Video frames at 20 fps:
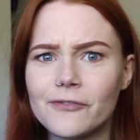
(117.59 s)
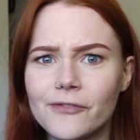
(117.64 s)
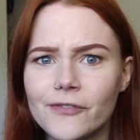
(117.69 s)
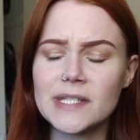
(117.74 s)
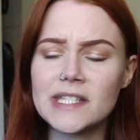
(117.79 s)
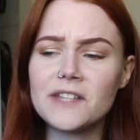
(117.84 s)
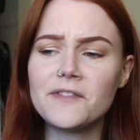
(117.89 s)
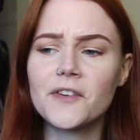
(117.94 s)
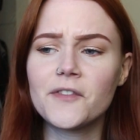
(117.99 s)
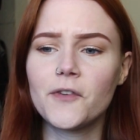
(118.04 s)

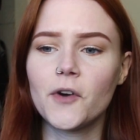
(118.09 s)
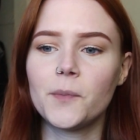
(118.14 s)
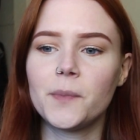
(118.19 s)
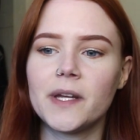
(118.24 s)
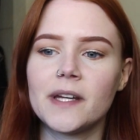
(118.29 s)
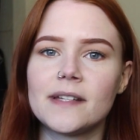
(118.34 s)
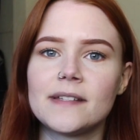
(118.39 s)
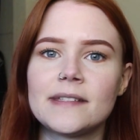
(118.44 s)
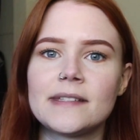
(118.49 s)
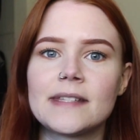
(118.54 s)
Specific
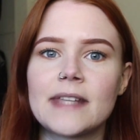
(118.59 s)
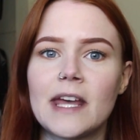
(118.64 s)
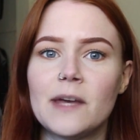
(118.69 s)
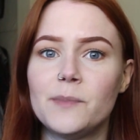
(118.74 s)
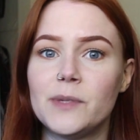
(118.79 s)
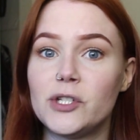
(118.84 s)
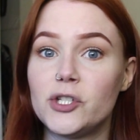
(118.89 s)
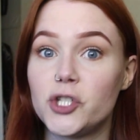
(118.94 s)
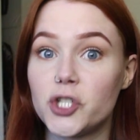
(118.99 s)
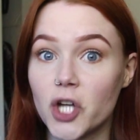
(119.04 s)
phobias can
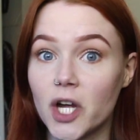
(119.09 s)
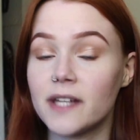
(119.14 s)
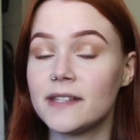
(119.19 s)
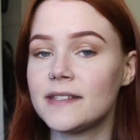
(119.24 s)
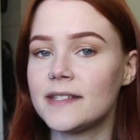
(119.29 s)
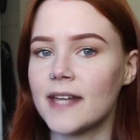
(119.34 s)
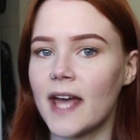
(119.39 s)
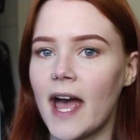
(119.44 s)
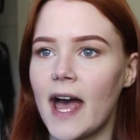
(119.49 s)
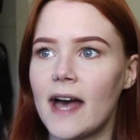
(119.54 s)
be
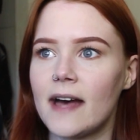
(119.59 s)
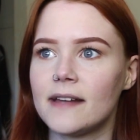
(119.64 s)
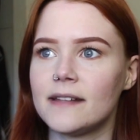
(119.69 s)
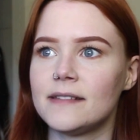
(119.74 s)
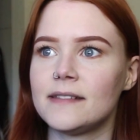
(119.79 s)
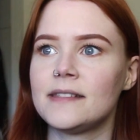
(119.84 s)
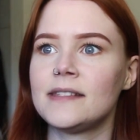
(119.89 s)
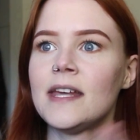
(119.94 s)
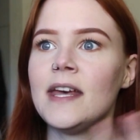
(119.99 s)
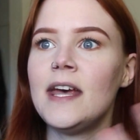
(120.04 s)
just
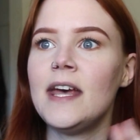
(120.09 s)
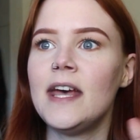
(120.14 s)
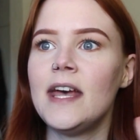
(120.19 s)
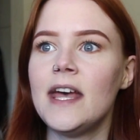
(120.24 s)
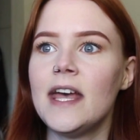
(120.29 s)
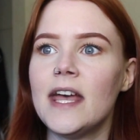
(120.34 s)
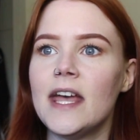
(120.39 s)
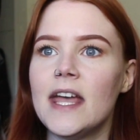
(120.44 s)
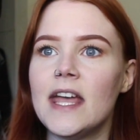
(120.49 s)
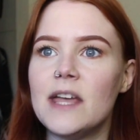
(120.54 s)
as
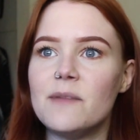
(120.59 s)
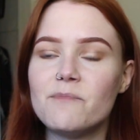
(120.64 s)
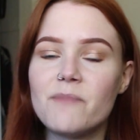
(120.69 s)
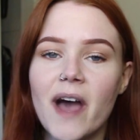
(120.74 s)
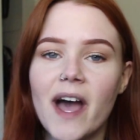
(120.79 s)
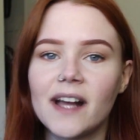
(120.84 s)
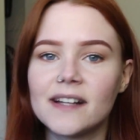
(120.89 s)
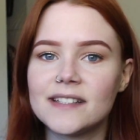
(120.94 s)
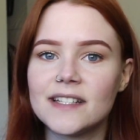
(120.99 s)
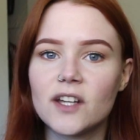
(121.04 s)

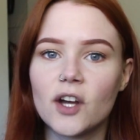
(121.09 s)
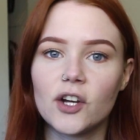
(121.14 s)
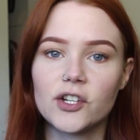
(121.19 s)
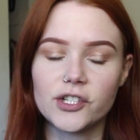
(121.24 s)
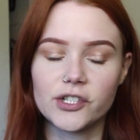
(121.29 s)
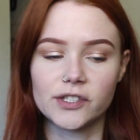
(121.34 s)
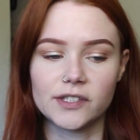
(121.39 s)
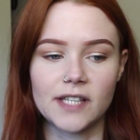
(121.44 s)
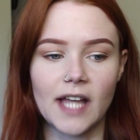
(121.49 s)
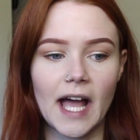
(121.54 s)
impacting on
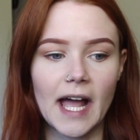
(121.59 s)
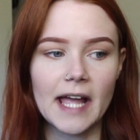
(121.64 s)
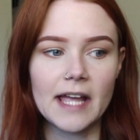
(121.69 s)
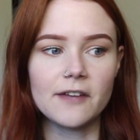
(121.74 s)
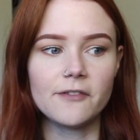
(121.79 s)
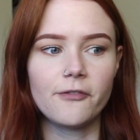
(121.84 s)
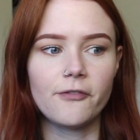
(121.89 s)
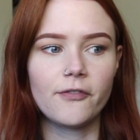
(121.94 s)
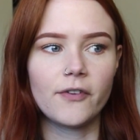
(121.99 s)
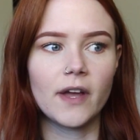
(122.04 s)
your
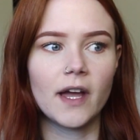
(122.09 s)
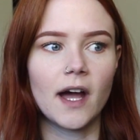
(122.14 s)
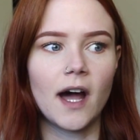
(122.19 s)
life,